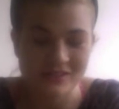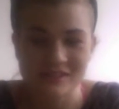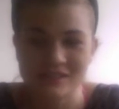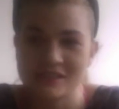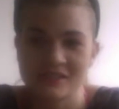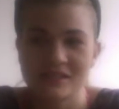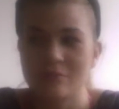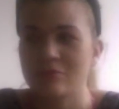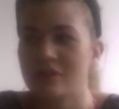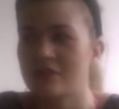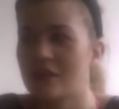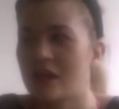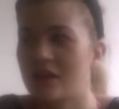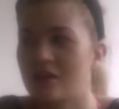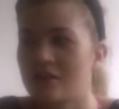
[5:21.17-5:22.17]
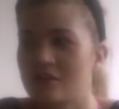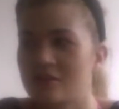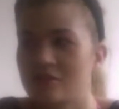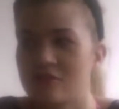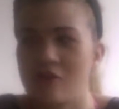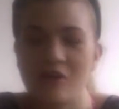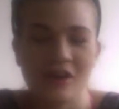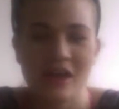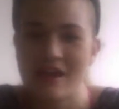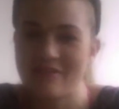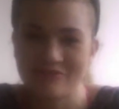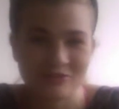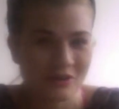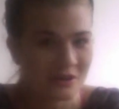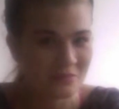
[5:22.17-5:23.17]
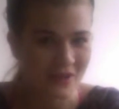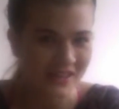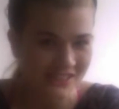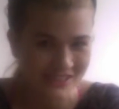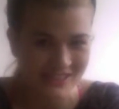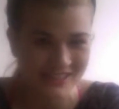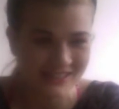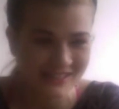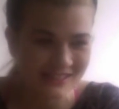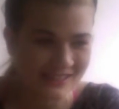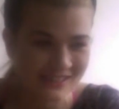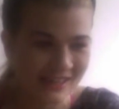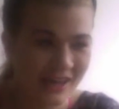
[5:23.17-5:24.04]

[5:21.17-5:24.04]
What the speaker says: This is something that not everyone mentions,